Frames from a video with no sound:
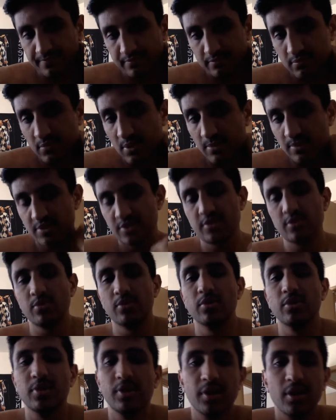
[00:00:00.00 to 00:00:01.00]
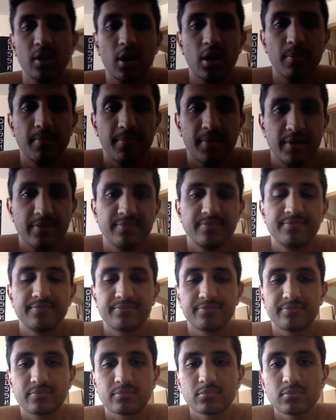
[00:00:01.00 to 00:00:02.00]
Maybe it's too early on, but
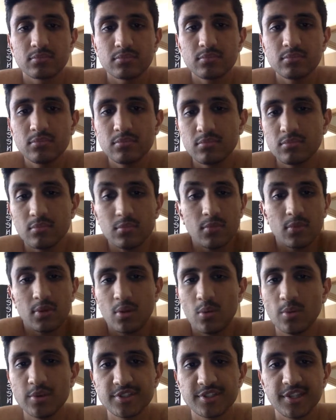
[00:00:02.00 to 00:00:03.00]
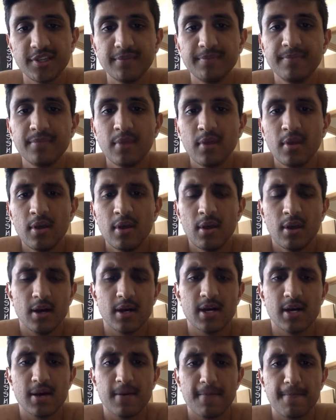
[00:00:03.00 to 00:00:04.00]
we'll see.
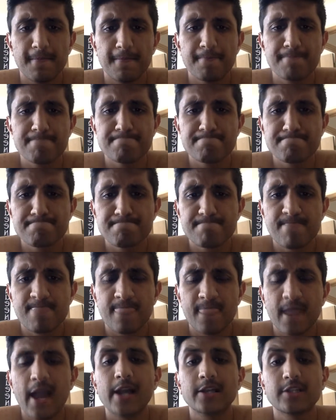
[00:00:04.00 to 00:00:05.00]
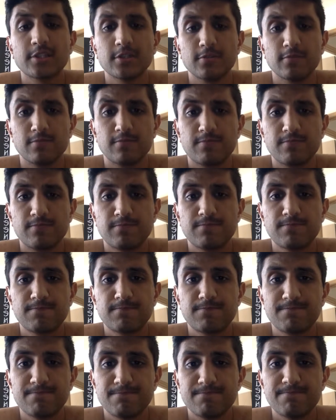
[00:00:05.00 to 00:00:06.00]
I actually,
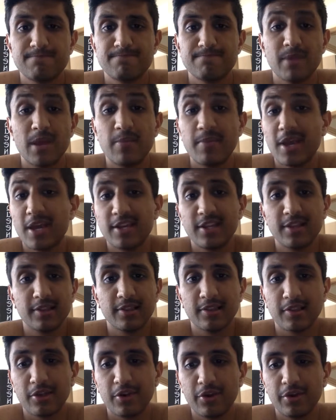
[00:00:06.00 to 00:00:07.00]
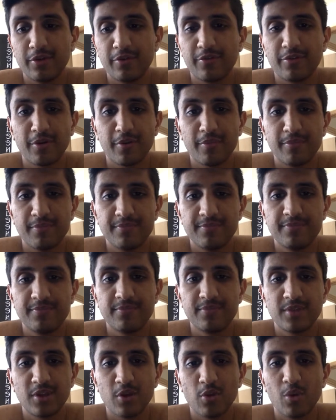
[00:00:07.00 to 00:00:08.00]
maybe I didn't learn from
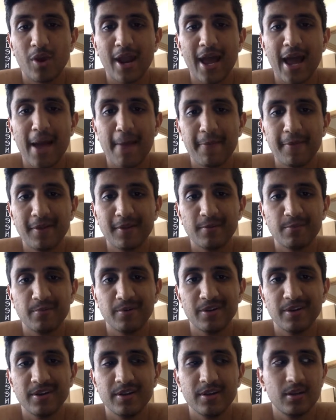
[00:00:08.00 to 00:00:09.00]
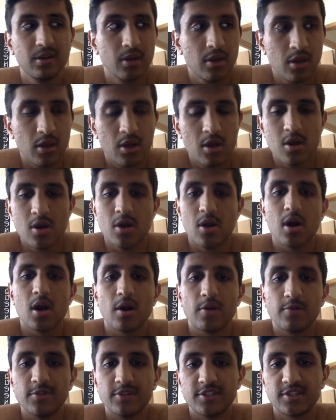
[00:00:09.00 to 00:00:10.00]
what happened, but
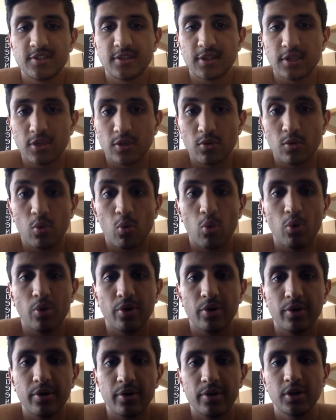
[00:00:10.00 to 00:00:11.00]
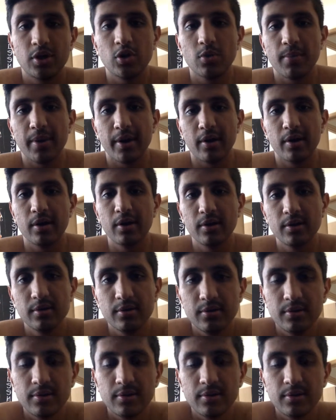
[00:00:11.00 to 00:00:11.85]
I recently ordered Humira.